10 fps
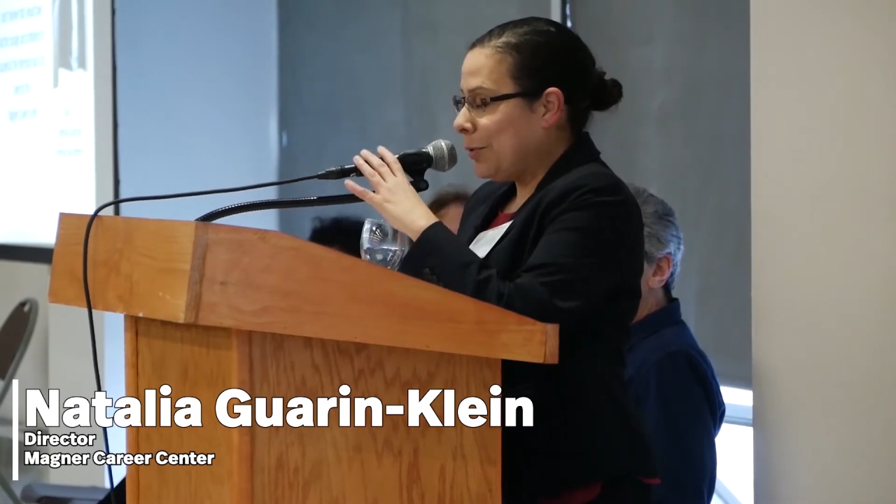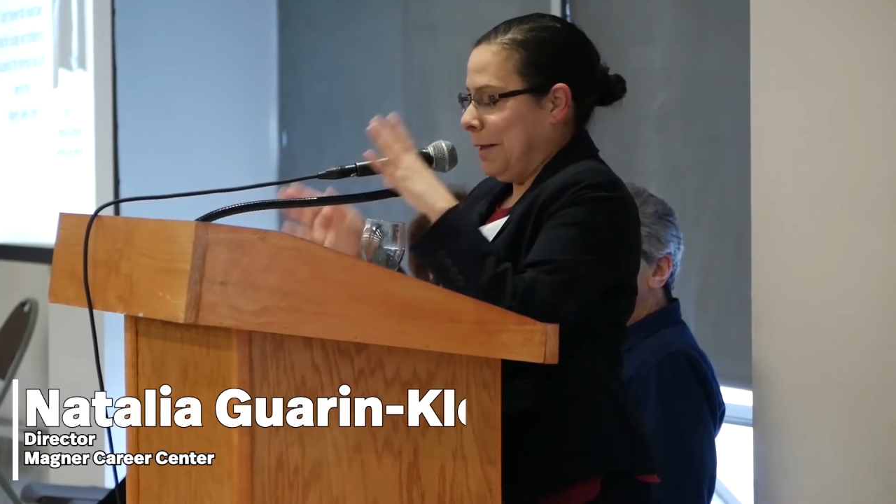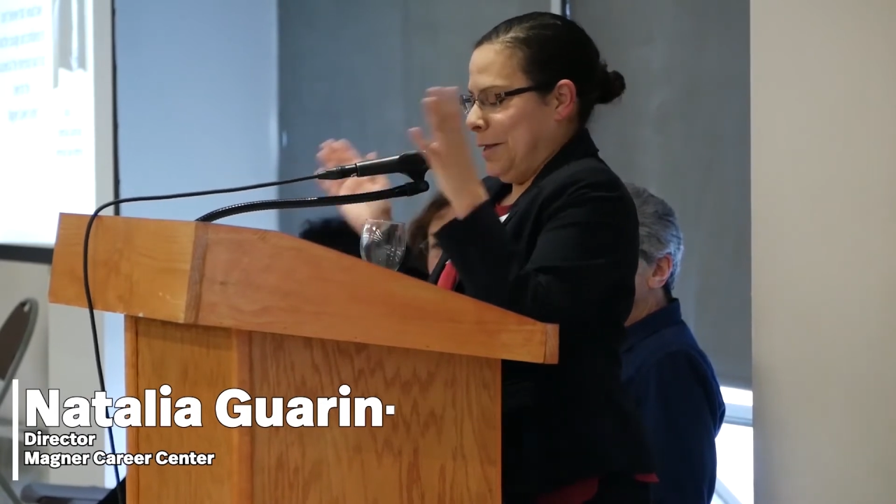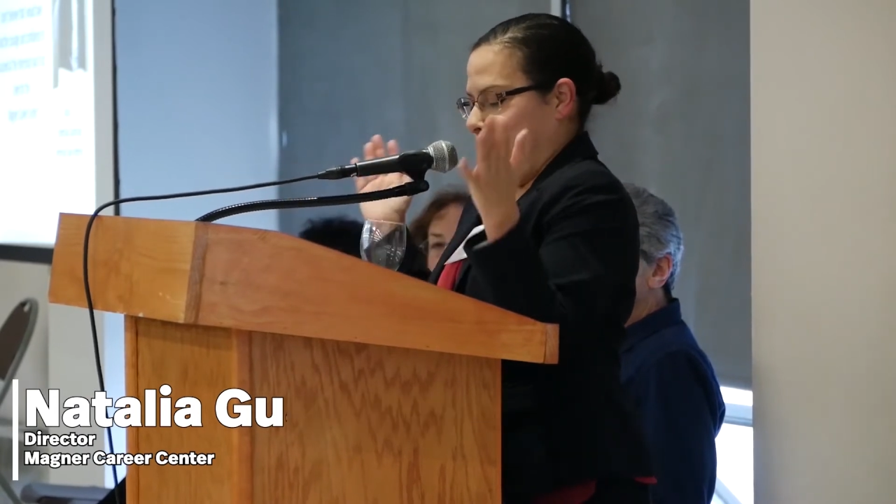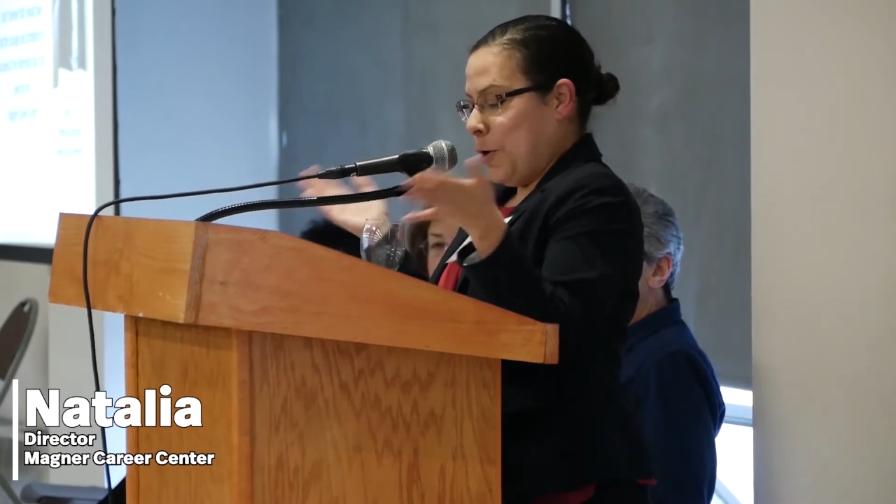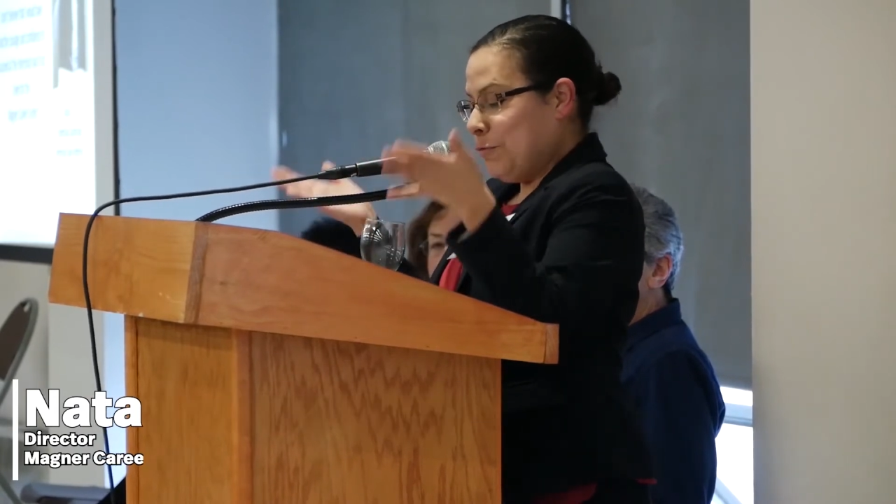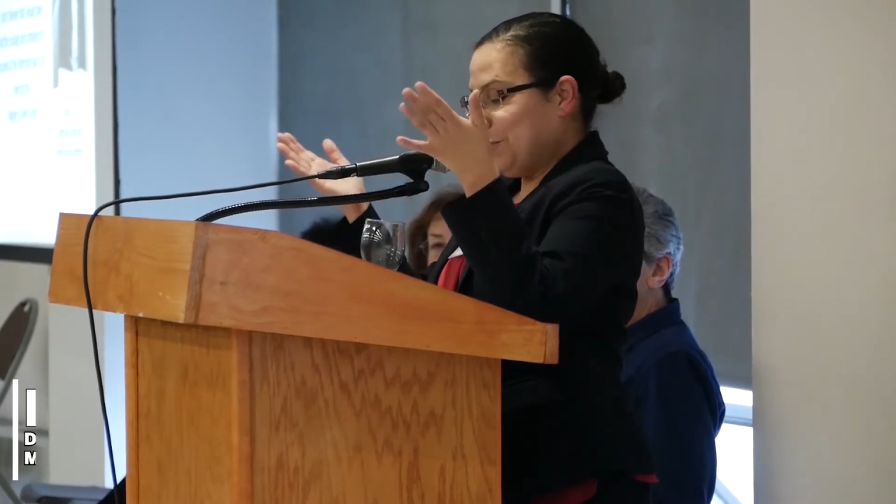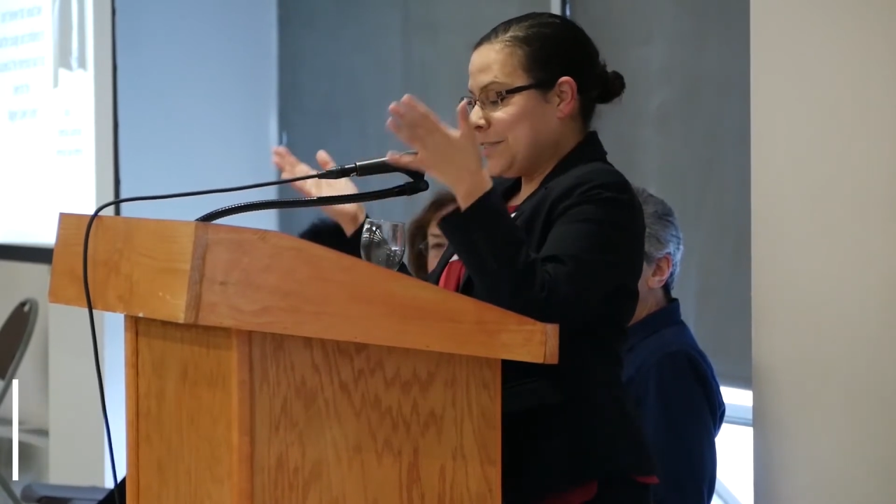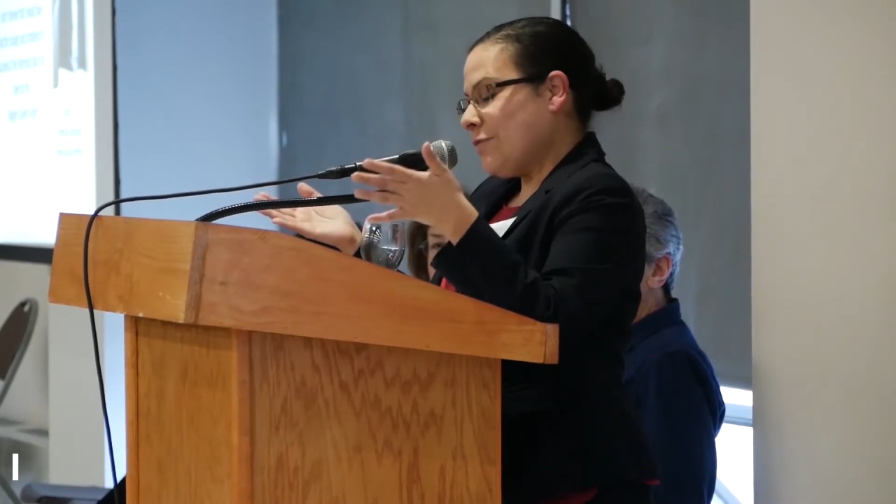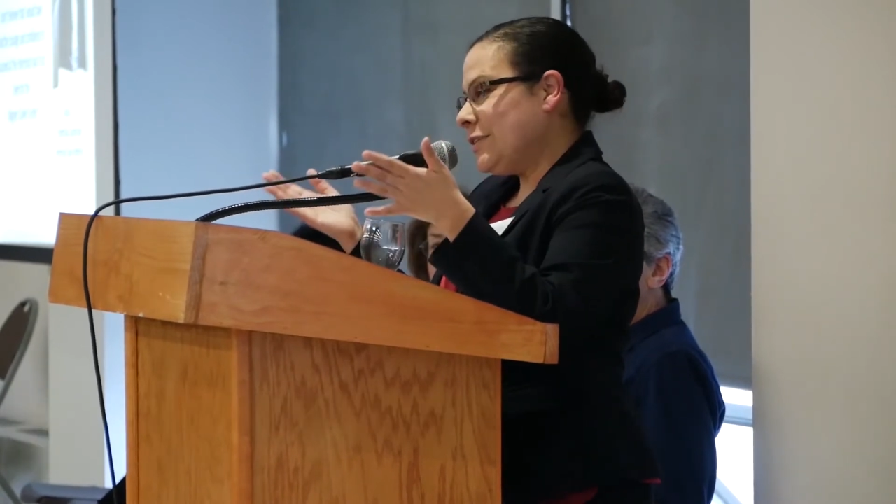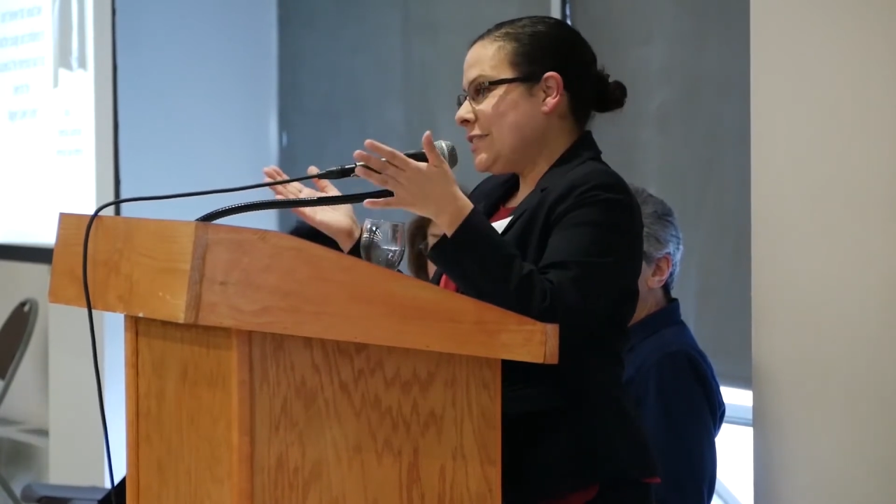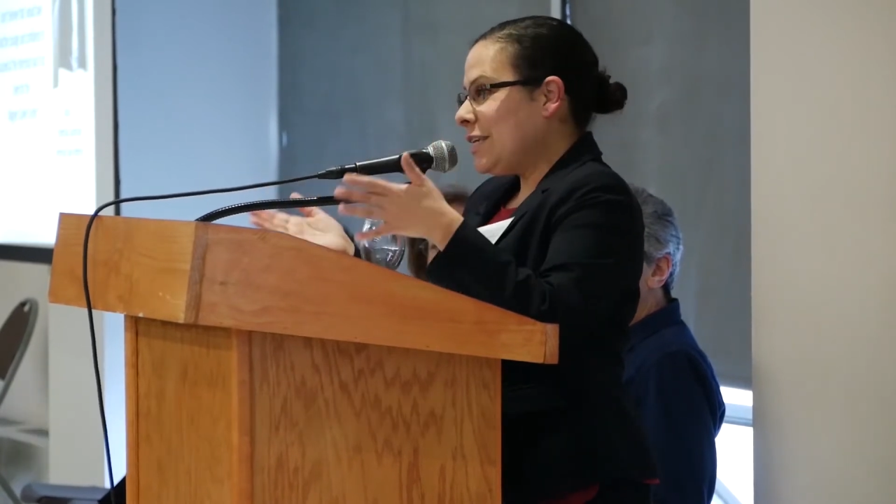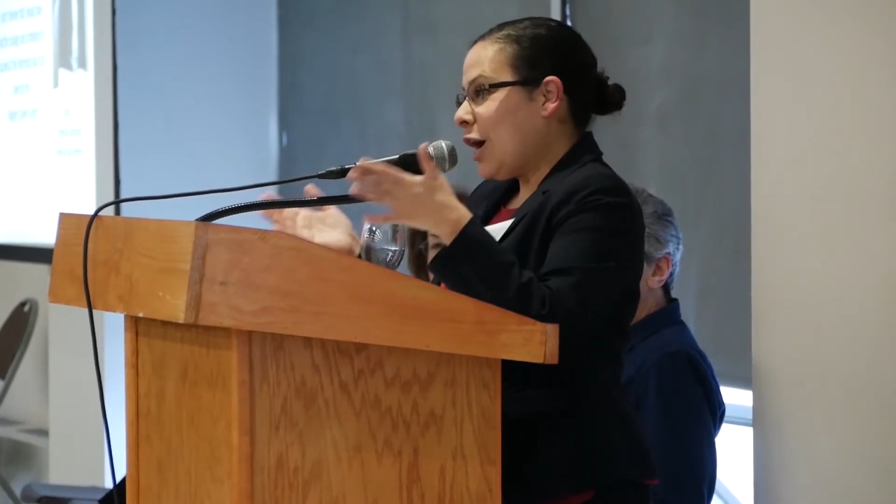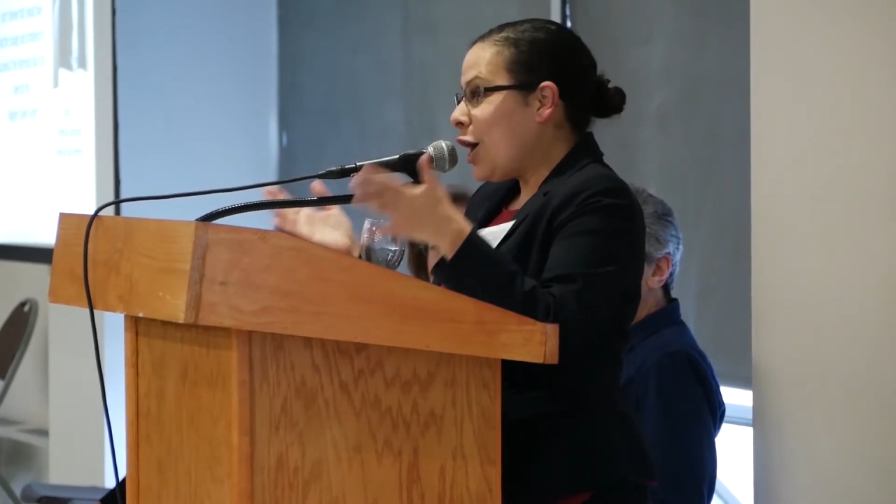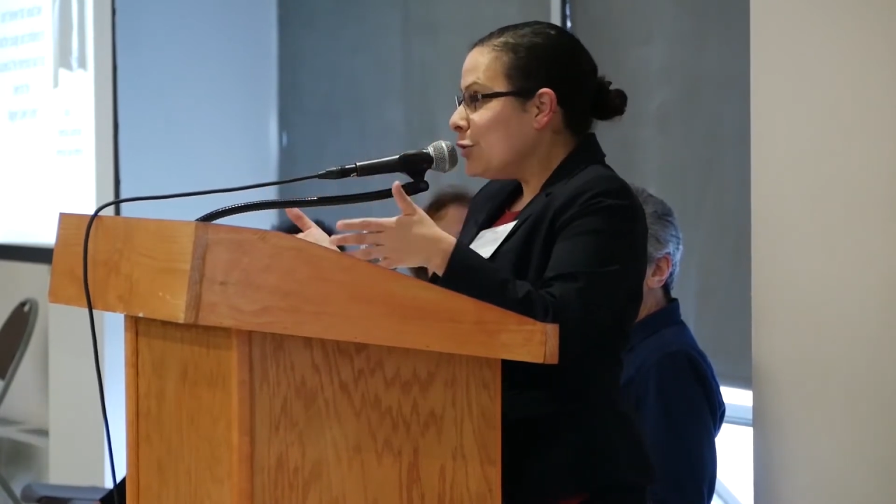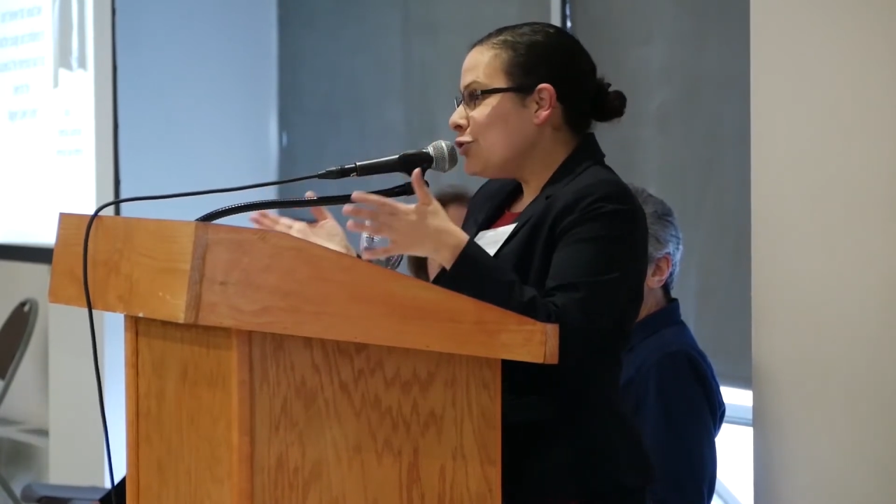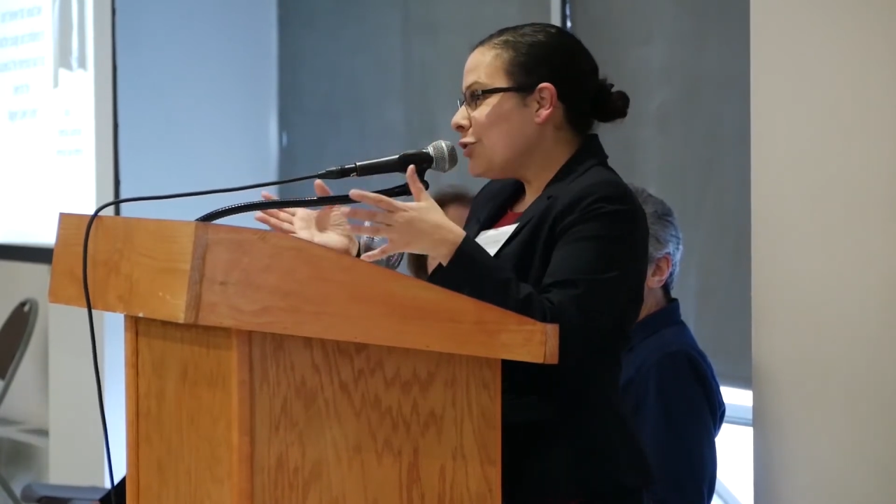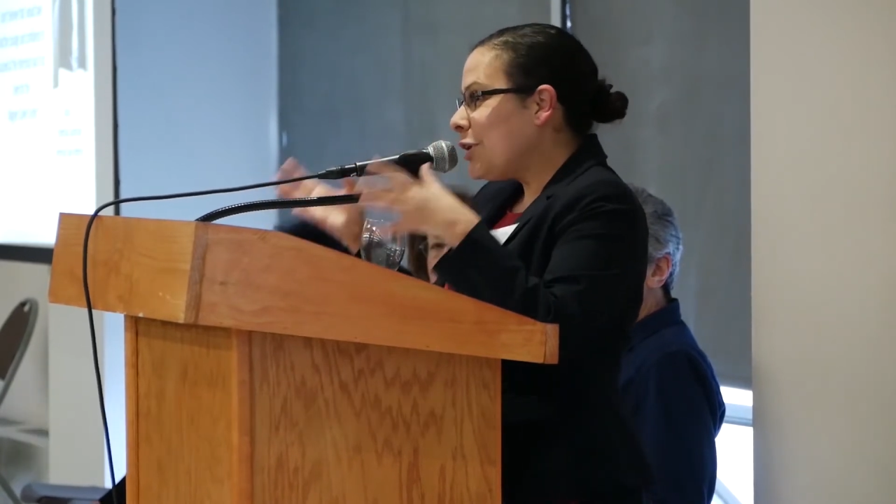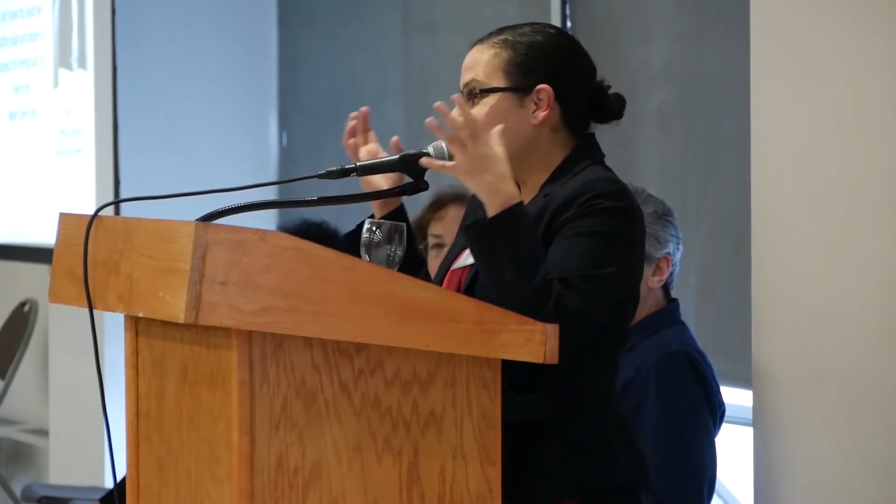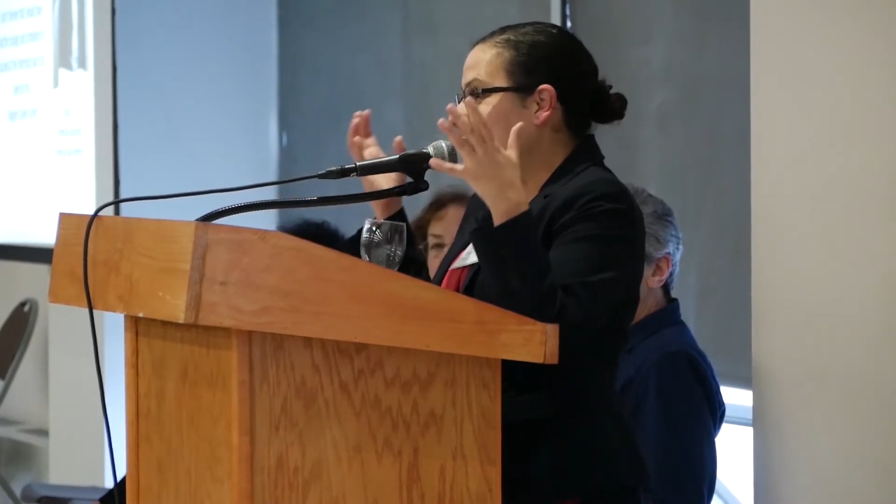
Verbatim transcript: And she has a piece in there. And